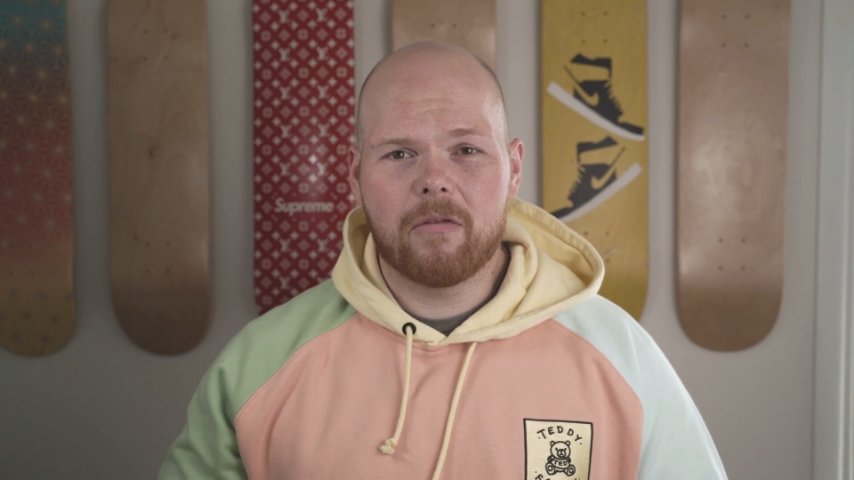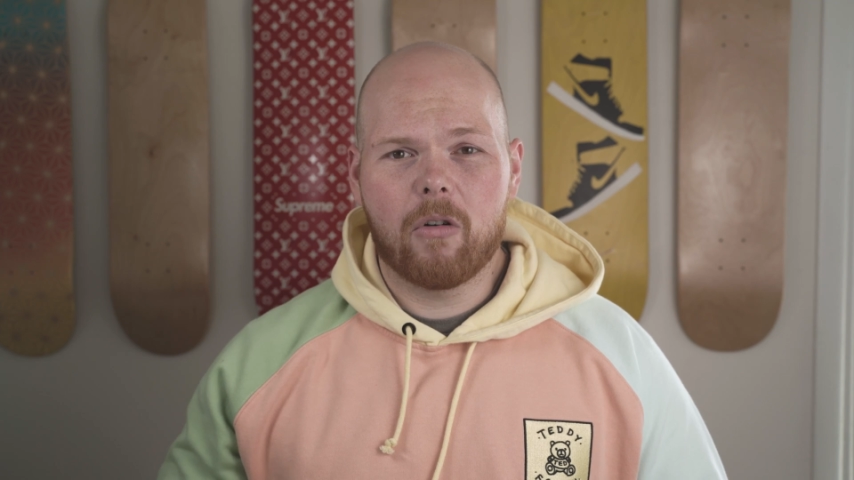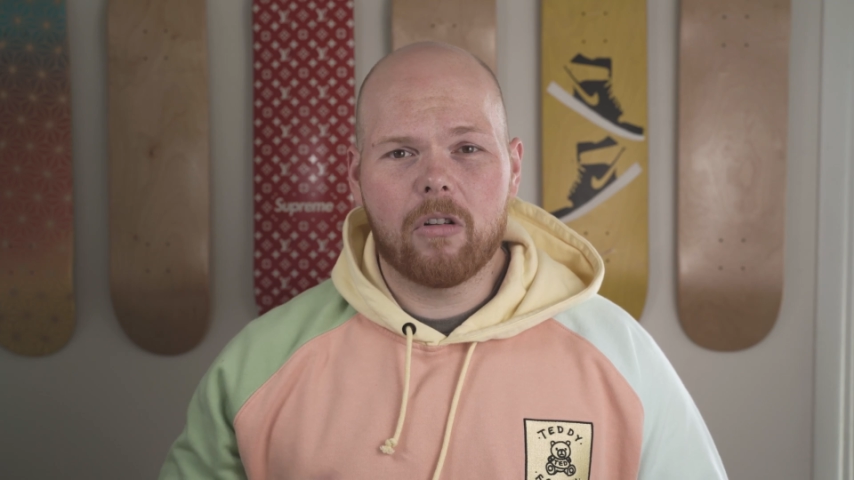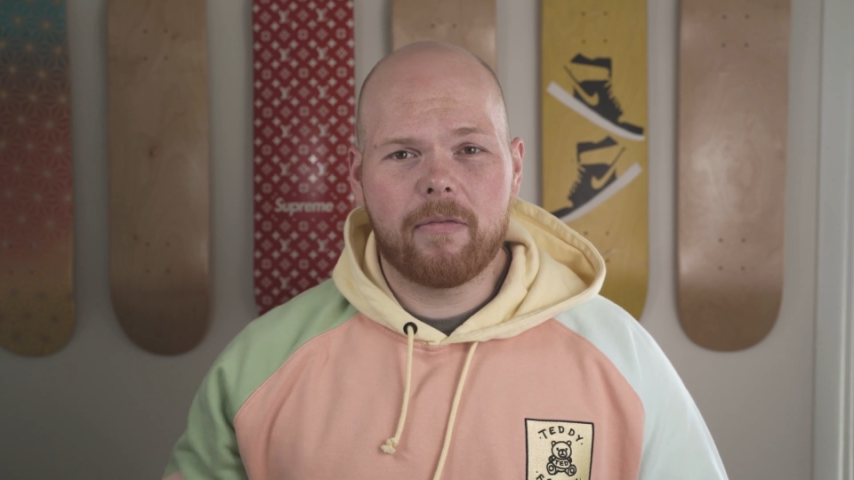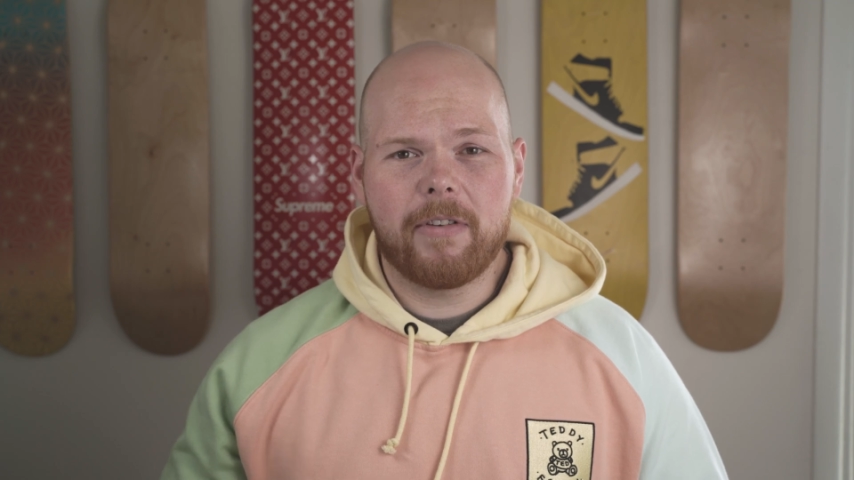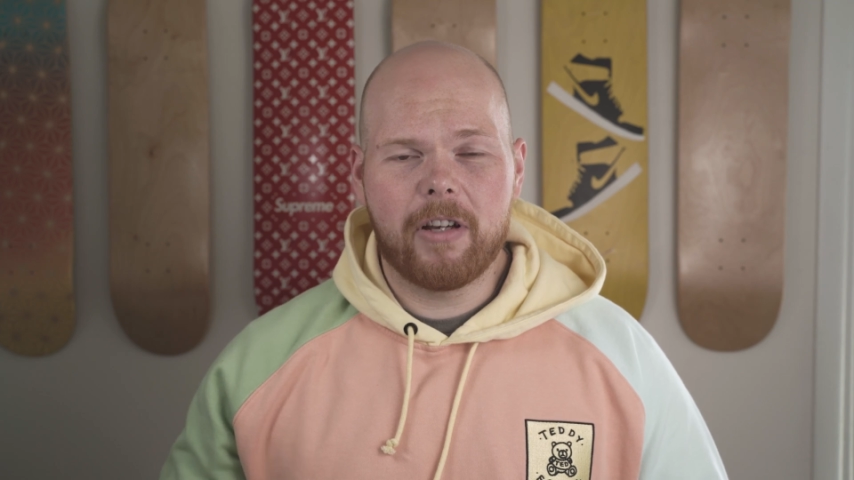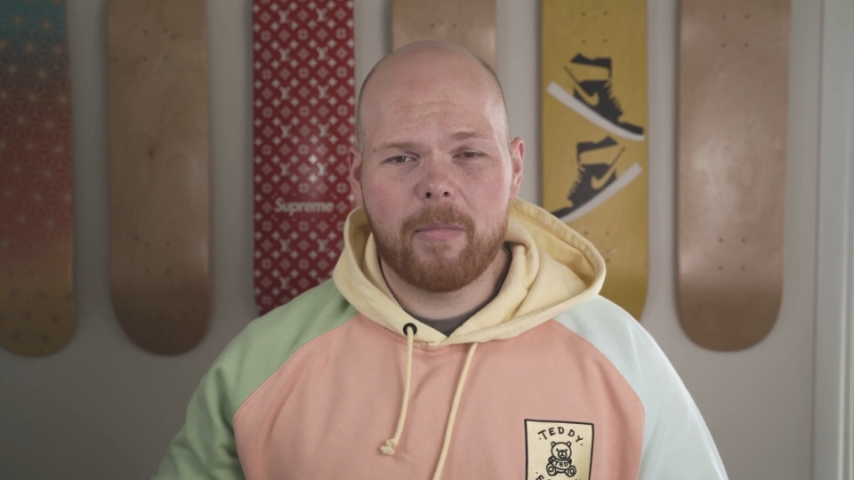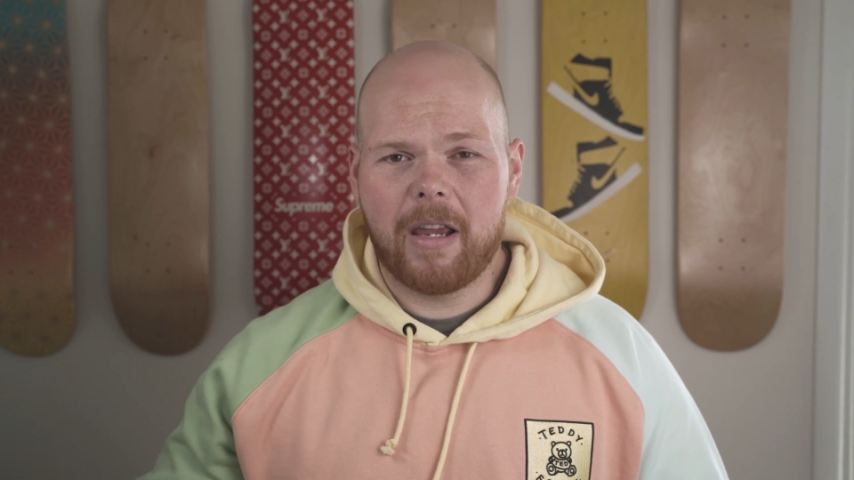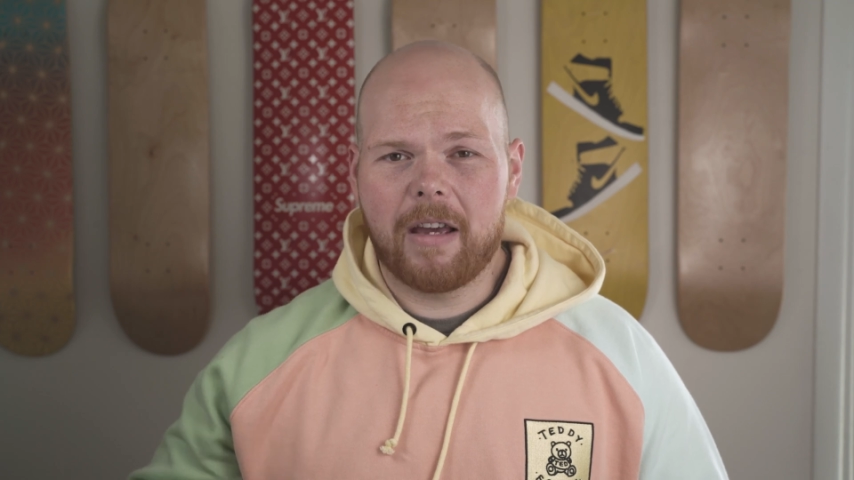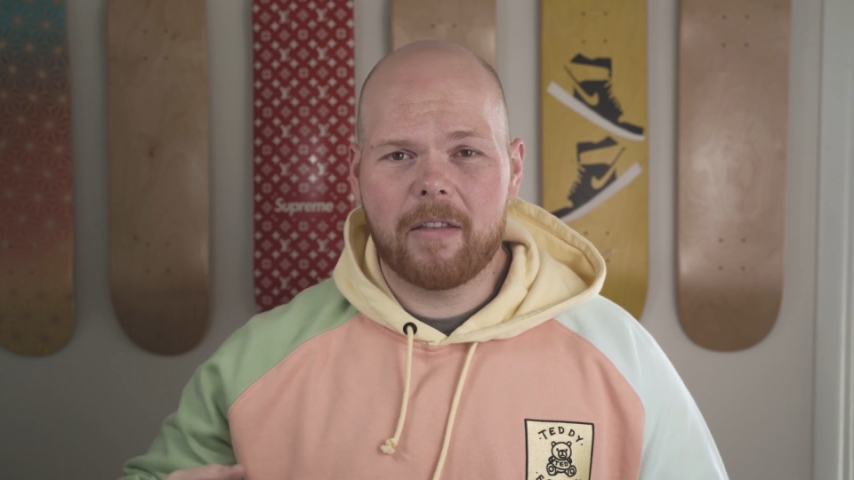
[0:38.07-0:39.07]
roll of
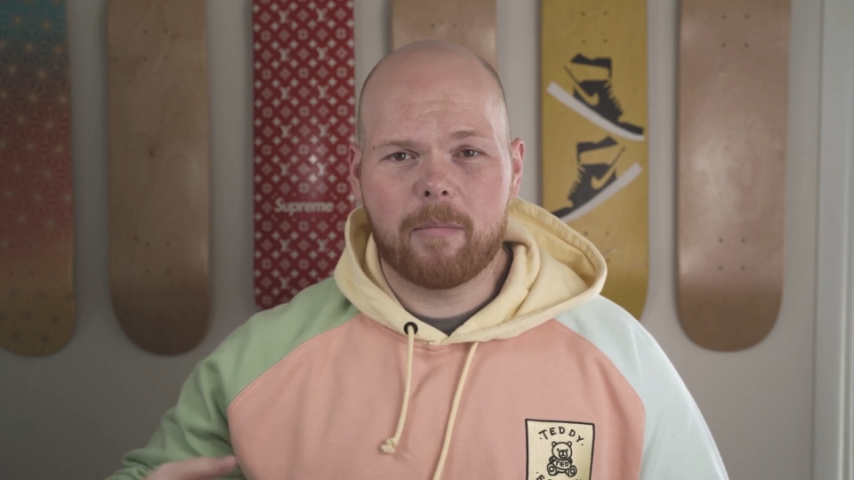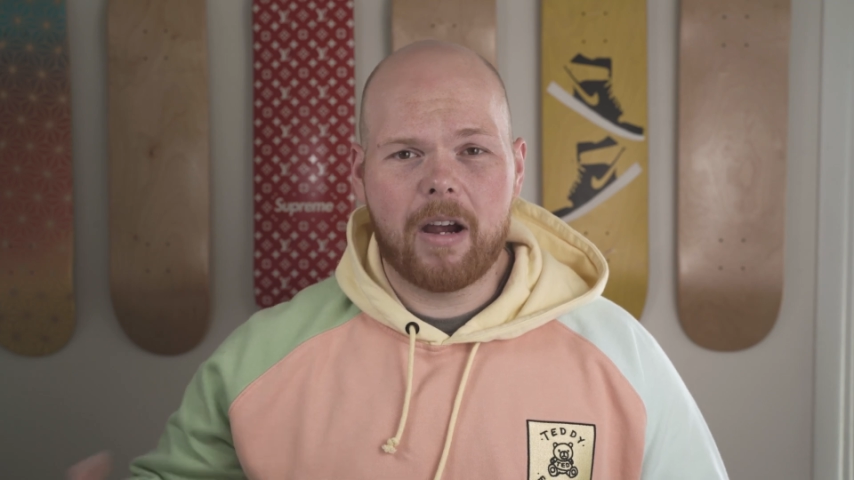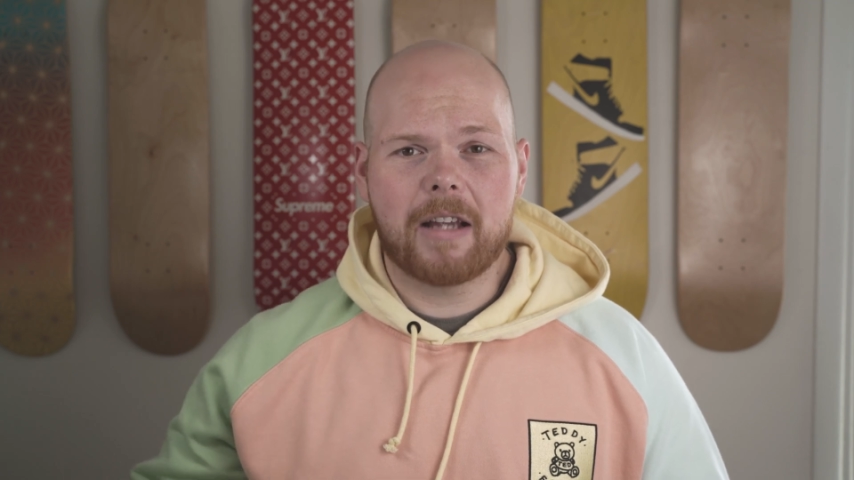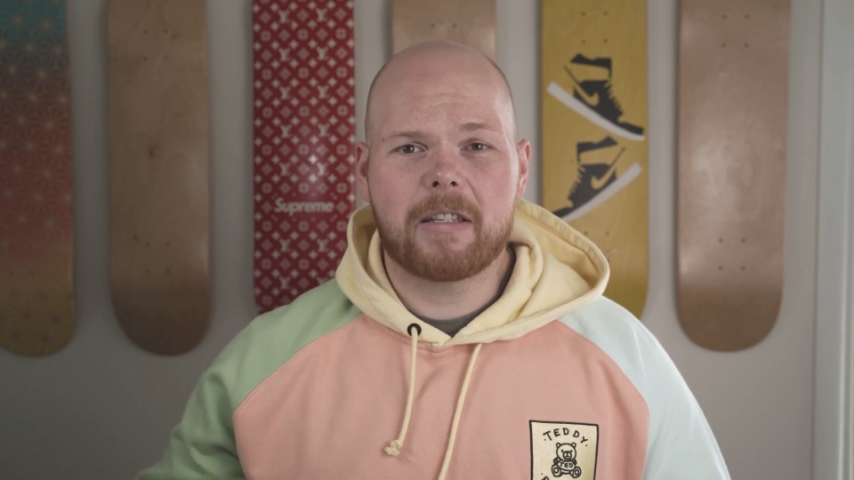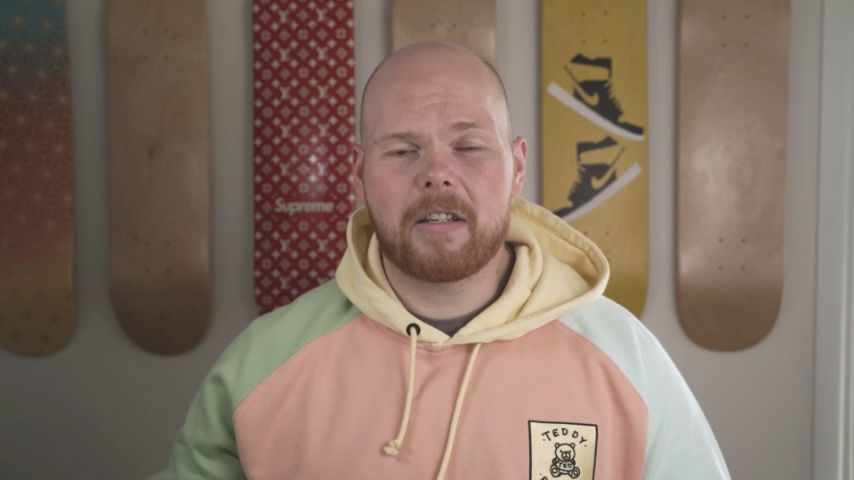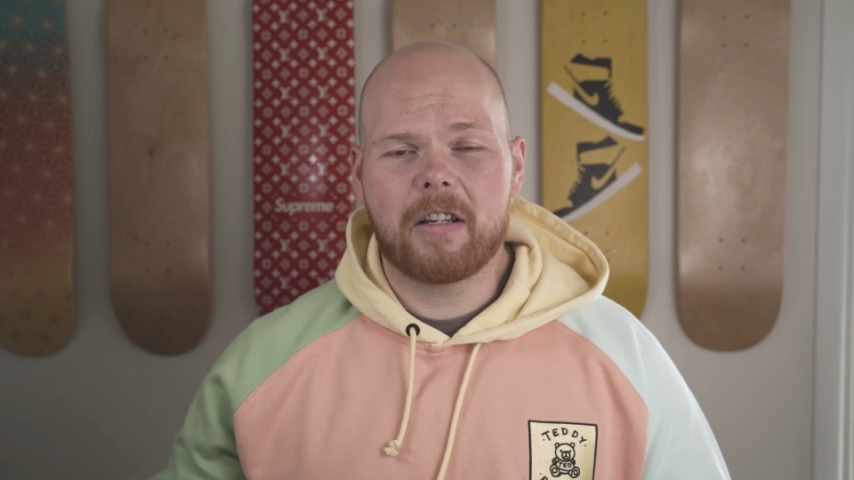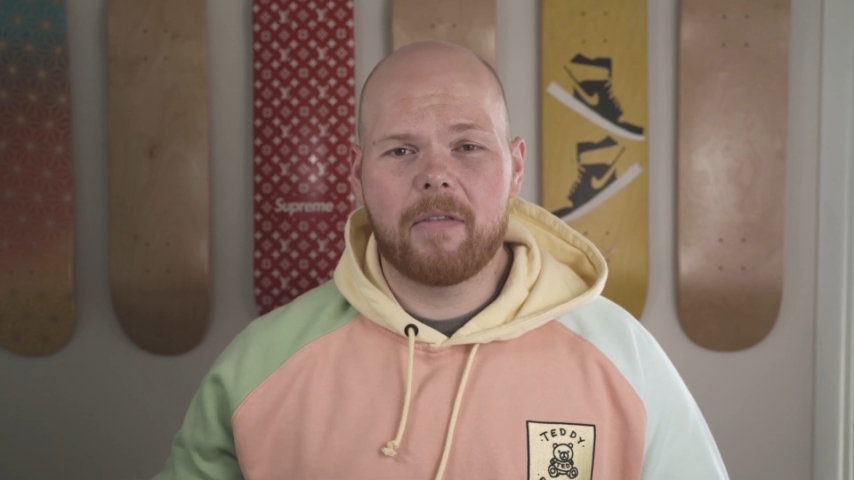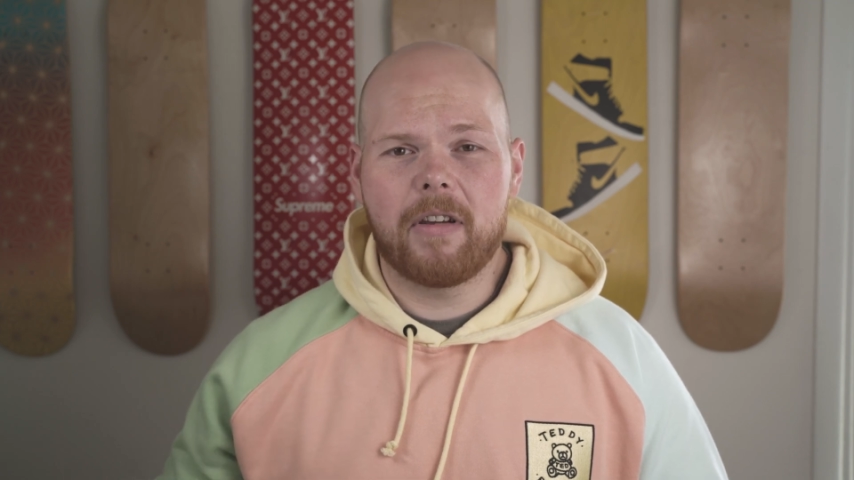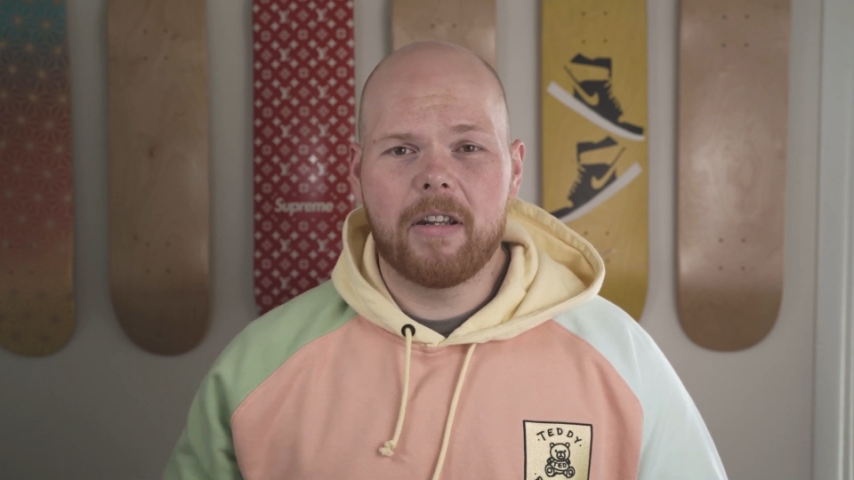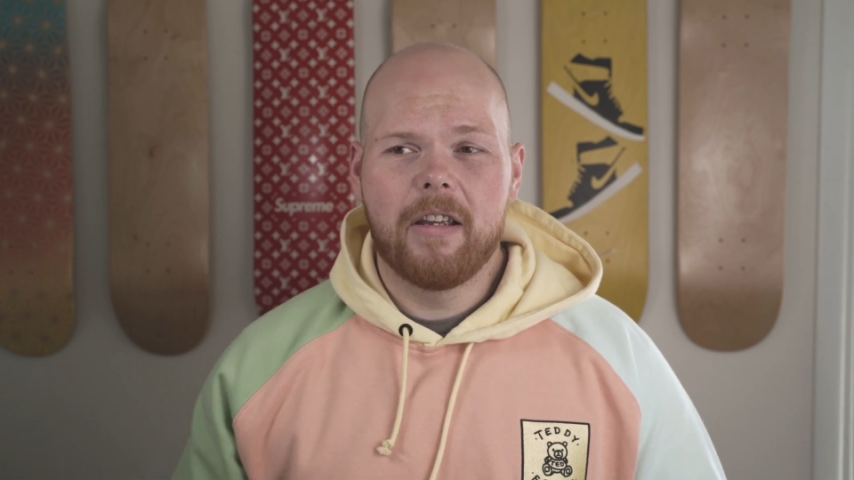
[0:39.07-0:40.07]
film and the processing
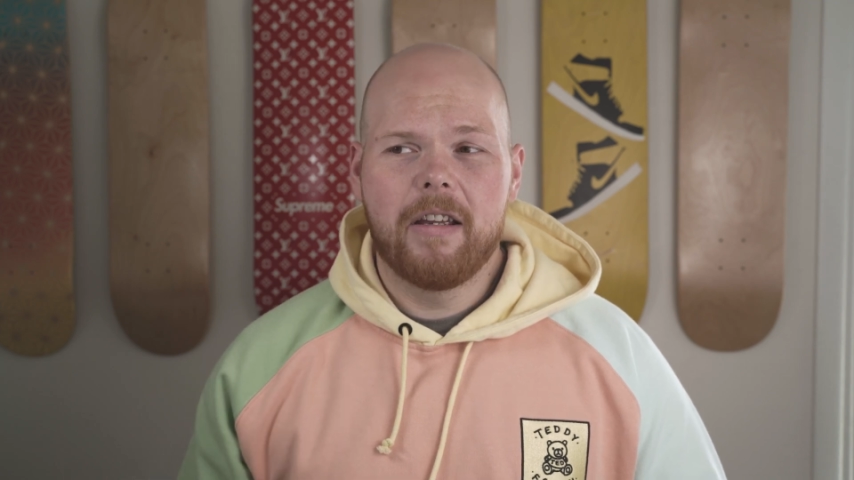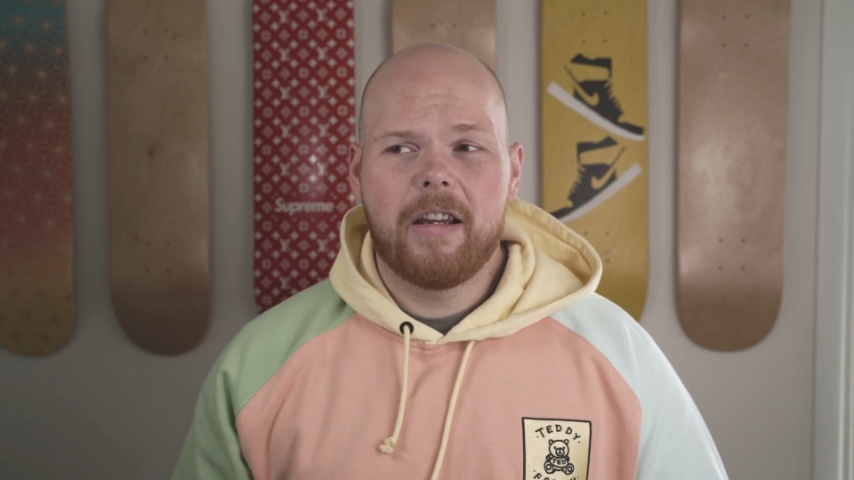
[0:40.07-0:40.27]
of it,